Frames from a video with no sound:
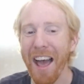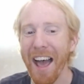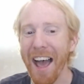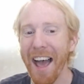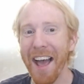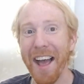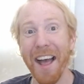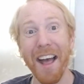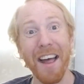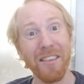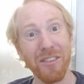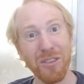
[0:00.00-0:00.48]

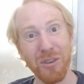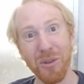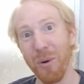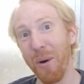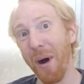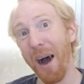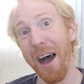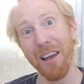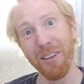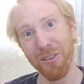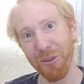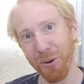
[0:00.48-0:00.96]
And you
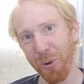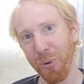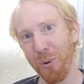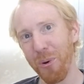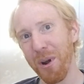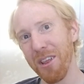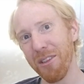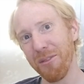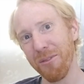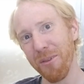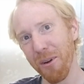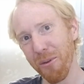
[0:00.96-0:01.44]
know, as
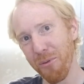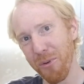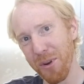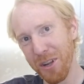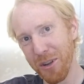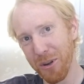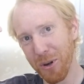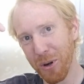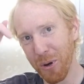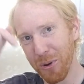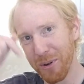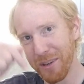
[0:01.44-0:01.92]
always, feel free
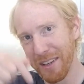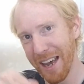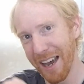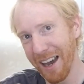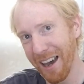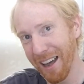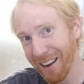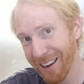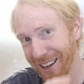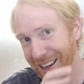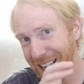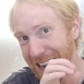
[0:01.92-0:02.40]
to go
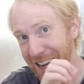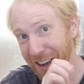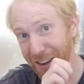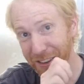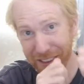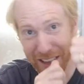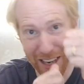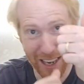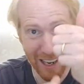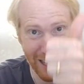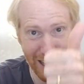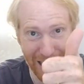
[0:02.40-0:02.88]
down, click
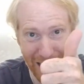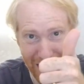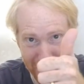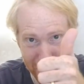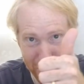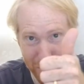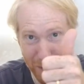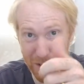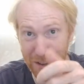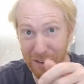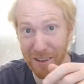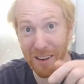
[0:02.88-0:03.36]
on that
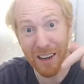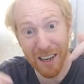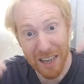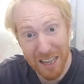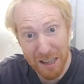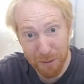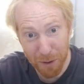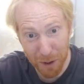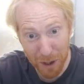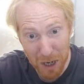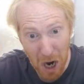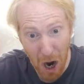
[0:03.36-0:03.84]
like button,
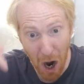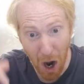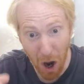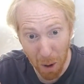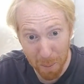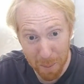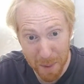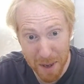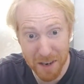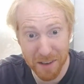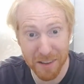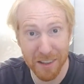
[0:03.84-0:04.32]
leave a
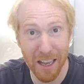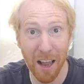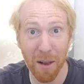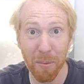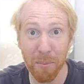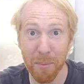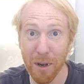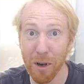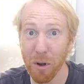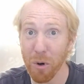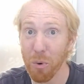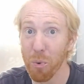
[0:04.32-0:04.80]
comment
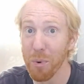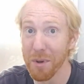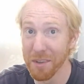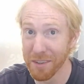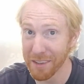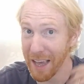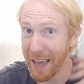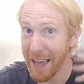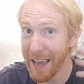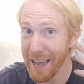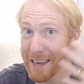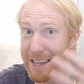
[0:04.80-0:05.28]
down below
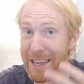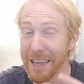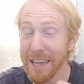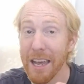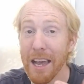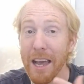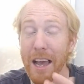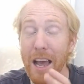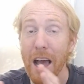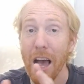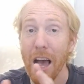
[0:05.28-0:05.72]
with any